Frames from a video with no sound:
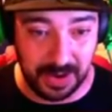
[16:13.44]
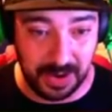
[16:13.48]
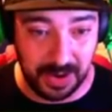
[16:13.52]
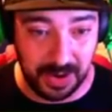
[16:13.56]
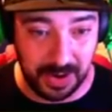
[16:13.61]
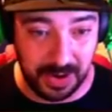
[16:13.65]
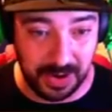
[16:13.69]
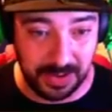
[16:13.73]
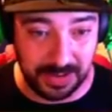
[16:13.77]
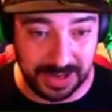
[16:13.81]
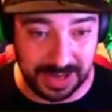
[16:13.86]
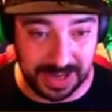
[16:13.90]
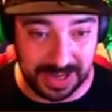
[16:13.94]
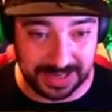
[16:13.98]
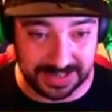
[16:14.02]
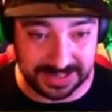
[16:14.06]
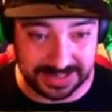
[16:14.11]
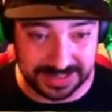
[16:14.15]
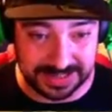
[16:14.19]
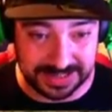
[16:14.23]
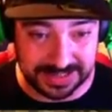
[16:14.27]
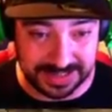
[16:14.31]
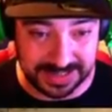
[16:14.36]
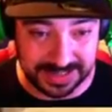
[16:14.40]
Oh,
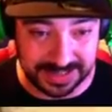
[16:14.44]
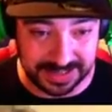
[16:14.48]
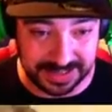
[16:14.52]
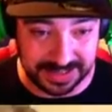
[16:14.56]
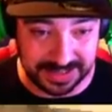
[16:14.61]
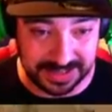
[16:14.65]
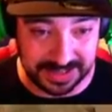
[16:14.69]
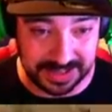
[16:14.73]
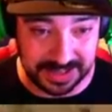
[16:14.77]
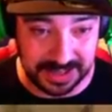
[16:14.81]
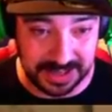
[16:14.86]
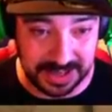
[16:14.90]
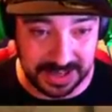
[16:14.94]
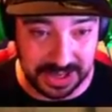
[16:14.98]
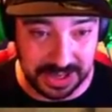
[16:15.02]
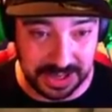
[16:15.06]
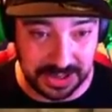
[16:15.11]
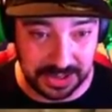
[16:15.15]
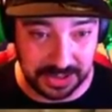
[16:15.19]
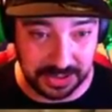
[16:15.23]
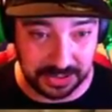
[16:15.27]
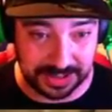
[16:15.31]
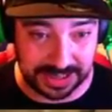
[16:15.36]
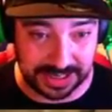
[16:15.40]
yes!
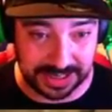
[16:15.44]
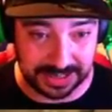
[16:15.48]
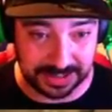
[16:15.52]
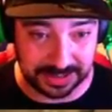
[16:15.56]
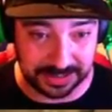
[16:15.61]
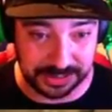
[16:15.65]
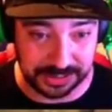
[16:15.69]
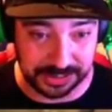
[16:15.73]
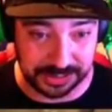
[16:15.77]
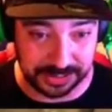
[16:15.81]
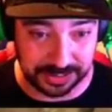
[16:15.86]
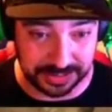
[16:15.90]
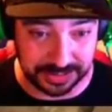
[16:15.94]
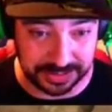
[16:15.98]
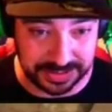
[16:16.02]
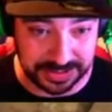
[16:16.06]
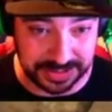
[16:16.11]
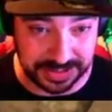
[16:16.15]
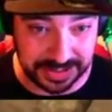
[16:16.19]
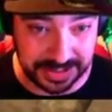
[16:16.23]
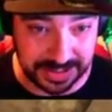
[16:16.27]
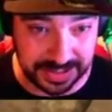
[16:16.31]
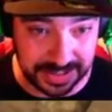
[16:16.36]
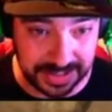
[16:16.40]
The knockout
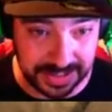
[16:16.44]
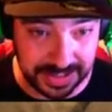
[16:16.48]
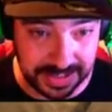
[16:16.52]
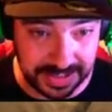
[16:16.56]
shot.